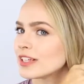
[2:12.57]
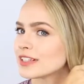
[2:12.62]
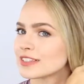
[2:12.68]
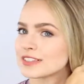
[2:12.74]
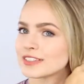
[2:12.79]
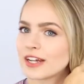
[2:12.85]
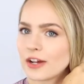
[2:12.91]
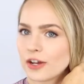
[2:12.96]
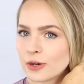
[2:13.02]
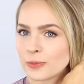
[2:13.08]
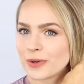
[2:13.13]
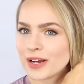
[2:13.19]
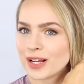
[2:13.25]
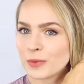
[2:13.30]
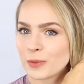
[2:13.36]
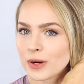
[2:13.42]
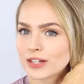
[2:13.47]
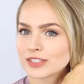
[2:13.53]
This entire
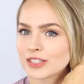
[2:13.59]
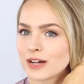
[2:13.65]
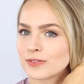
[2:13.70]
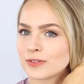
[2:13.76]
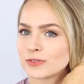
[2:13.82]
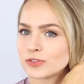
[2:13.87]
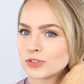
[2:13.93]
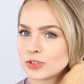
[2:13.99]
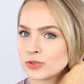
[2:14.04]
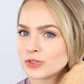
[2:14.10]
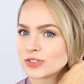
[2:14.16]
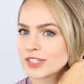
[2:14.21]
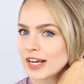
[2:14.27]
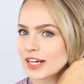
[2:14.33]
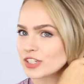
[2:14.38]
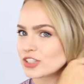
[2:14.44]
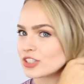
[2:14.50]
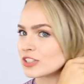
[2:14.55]
braid works off of 2
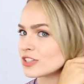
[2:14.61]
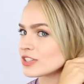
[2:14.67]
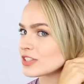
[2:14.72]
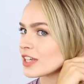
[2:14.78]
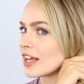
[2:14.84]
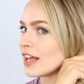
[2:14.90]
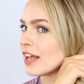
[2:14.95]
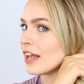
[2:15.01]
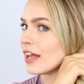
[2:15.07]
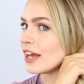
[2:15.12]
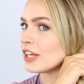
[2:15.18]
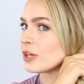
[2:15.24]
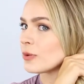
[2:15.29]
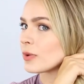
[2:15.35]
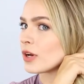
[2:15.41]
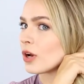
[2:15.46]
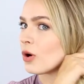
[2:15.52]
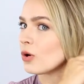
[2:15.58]
sections. And
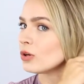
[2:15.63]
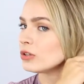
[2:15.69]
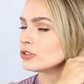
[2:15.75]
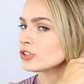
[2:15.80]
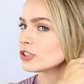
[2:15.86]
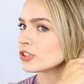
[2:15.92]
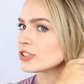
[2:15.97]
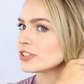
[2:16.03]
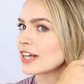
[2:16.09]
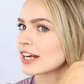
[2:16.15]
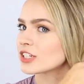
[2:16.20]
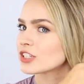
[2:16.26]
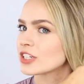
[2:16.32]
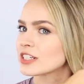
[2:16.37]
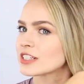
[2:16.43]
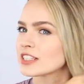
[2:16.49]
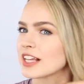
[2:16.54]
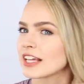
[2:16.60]
you want to hold your
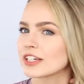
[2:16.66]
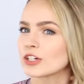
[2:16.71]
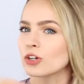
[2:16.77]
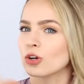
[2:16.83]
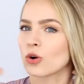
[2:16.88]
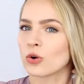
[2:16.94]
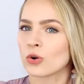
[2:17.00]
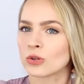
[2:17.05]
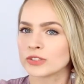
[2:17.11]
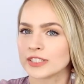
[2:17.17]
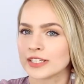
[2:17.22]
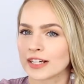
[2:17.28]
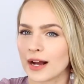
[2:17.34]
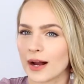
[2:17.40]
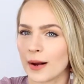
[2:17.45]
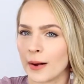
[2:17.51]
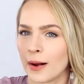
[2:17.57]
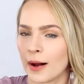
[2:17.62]
sections like you're
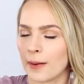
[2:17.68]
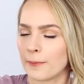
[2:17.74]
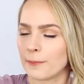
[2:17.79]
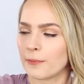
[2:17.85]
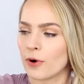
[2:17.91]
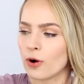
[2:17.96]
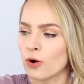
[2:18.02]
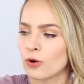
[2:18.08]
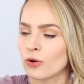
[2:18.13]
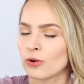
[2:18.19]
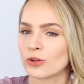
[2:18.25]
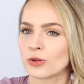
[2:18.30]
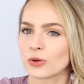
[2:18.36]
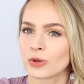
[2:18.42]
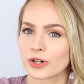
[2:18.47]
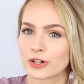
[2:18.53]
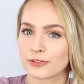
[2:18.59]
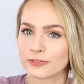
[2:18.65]
holding a
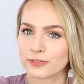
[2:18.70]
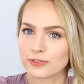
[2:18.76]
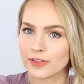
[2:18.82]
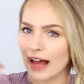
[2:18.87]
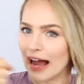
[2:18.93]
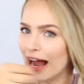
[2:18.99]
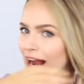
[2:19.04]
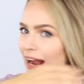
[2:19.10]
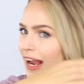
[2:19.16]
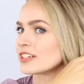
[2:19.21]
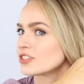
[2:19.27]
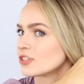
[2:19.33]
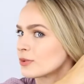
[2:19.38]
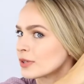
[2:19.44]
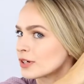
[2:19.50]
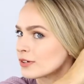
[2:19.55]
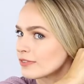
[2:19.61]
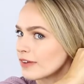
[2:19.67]
pole or a flag. So
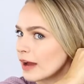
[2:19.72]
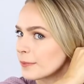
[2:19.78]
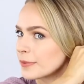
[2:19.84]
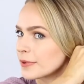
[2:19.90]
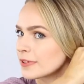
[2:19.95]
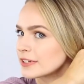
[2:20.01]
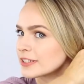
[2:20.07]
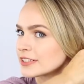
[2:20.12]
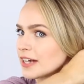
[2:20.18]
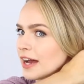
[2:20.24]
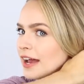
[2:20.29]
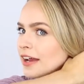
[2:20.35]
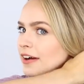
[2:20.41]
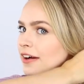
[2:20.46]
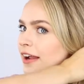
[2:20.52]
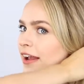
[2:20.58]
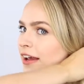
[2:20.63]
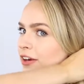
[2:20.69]
you want to wrap your
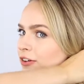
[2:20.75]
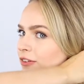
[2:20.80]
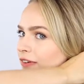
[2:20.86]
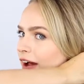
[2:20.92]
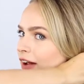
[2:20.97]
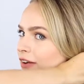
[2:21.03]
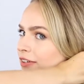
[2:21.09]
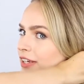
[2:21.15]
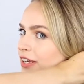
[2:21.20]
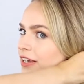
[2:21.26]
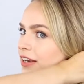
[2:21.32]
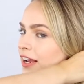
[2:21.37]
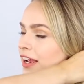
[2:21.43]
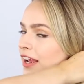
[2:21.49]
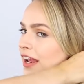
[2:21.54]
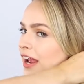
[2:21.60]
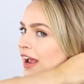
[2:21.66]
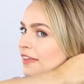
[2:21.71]
entire hand around
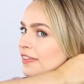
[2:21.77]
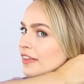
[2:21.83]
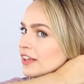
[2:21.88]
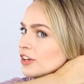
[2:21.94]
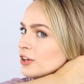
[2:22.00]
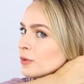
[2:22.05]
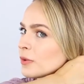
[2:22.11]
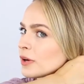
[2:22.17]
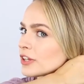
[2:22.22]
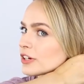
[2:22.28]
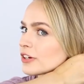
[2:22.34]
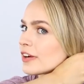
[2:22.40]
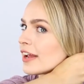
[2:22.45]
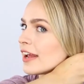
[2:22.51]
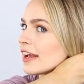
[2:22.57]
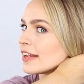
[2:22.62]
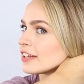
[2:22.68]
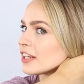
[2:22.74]
it, and then you want your
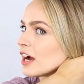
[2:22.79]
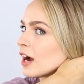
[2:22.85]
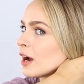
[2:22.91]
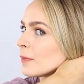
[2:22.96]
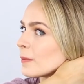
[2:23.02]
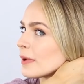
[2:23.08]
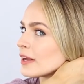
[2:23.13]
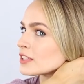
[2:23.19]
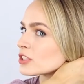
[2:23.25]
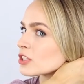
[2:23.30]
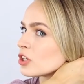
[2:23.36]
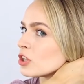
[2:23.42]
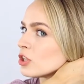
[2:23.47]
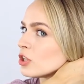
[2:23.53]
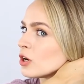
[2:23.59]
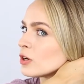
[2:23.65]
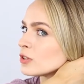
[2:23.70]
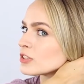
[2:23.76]
hand up as
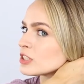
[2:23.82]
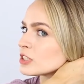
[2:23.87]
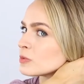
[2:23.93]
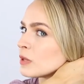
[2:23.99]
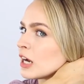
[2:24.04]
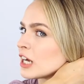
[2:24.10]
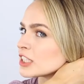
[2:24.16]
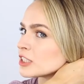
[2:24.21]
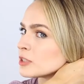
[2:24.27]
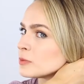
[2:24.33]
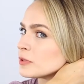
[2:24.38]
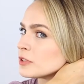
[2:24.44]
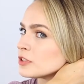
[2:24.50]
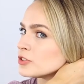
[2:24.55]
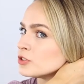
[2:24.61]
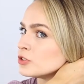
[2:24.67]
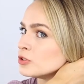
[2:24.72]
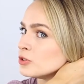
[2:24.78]
close as
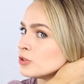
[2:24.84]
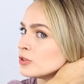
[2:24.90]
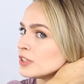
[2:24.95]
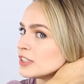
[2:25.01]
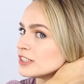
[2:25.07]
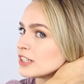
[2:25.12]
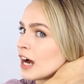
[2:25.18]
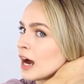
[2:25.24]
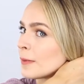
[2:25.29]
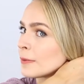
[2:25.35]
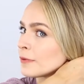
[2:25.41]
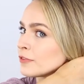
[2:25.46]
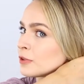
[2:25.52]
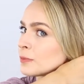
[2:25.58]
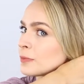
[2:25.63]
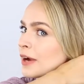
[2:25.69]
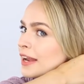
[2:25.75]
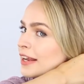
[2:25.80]
possible to the top of
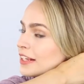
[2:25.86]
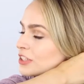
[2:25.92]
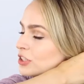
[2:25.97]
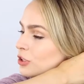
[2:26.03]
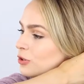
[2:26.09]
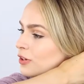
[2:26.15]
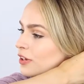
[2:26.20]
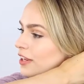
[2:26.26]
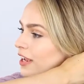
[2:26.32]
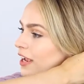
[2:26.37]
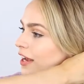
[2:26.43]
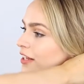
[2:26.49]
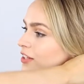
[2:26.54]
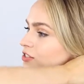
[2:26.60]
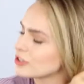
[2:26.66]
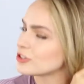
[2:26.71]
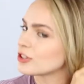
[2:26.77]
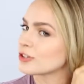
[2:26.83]
the braid as you can
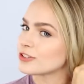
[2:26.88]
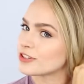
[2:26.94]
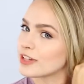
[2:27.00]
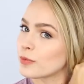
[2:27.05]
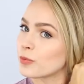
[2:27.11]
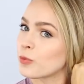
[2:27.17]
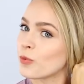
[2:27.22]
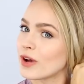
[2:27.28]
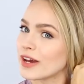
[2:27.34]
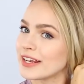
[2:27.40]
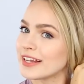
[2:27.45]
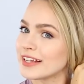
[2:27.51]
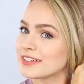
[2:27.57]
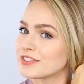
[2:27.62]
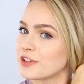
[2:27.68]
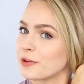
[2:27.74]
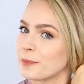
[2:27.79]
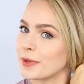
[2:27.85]
get. So step 1
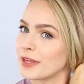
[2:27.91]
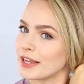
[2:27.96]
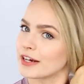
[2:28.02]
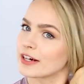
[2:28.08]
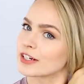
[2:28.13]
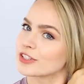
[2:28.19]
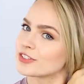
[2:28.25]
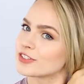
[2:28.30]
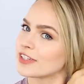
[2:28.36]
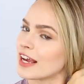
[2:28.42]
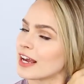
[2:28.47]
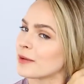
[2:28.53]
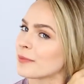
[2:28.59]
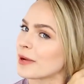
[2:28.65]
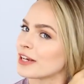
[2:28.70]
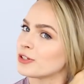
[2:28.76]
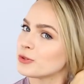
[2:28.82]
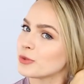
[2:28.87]
is to pierce,
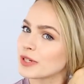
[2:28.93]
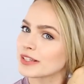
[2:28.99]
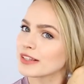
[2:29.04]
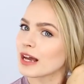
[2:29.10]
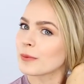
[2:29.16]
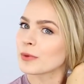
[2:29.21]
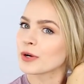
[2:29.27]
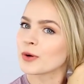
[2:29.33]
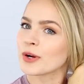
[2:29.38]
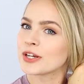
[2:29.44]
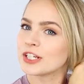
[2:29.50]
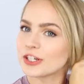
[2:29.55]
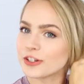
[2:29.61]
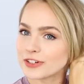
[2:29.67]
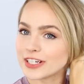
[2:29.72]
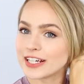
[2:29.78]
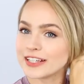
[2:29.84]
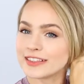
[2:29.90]
and by doing that we're going
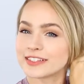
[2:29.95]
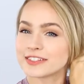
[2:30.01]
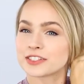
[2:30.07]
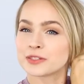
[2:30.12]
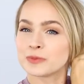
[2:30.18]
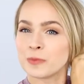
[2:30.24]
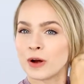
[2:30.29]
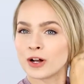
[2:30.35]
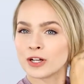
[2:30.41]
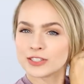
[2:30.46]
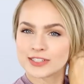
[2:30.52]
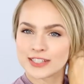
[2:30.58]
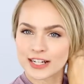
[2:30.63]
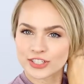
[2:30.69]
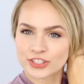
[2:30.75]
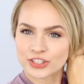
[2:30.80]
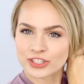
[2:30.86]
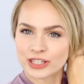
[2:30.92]
to create the small
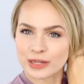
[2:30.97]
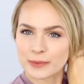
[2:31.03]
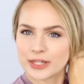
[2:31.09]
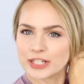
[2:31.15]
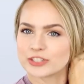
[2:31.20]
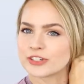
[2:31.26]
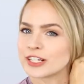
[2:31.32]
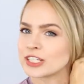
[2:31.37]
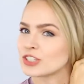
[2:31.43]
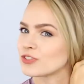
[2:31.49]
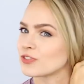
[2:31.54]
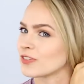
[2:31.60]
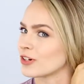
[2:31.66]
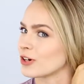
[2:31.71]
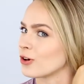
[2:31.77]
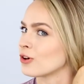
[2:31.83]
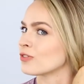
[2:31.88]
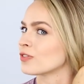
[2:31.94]
section that we
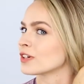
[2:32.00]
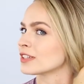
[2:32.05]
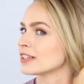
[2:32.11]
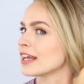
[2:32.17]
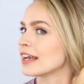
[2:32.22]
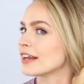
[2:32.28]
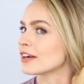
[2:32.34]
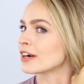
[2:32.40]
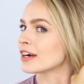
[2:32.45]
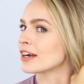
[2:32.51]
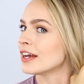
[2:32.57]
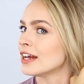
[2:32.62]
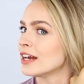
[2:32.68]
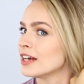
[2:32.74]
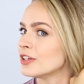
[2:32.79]
transfer over later.